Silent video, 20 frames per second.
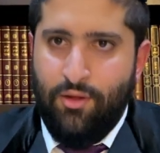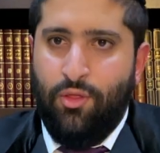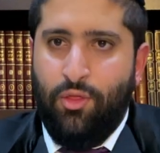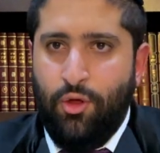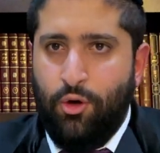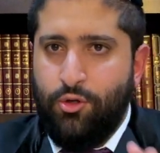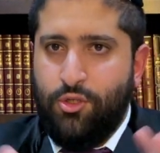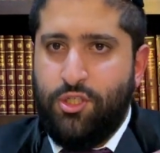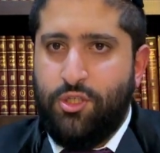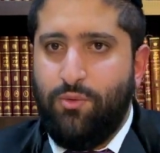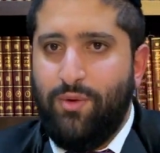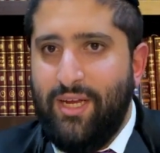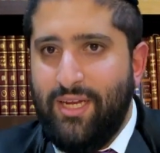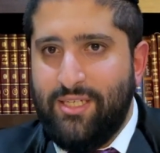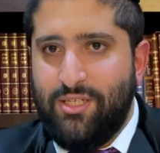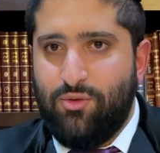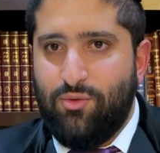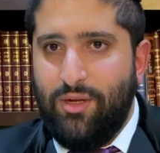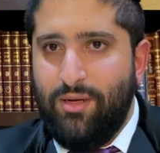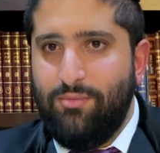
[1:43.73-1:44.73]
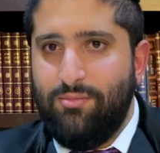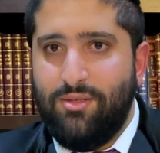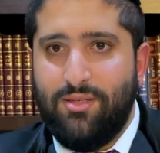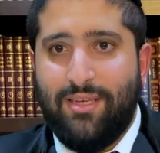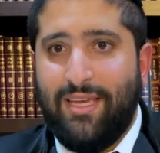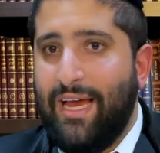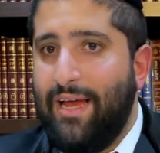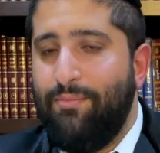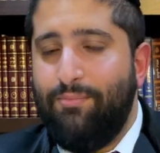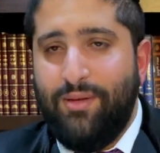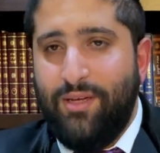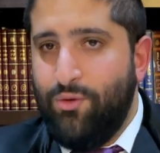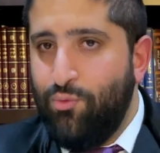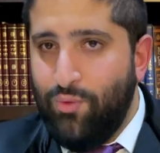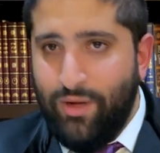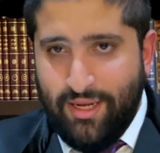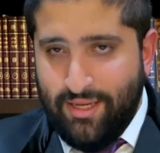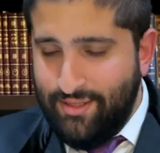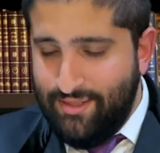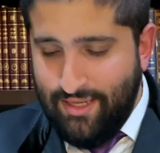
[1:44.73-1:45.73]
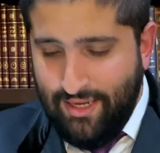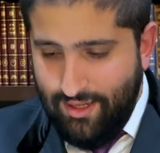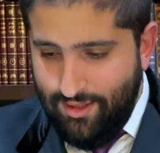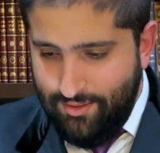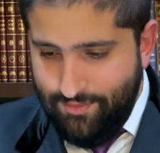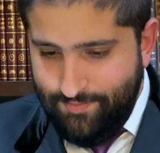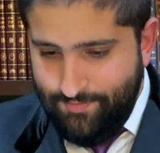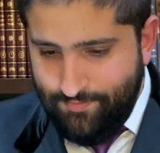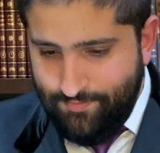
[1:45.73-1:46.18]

Those three extremes can't be reconciled.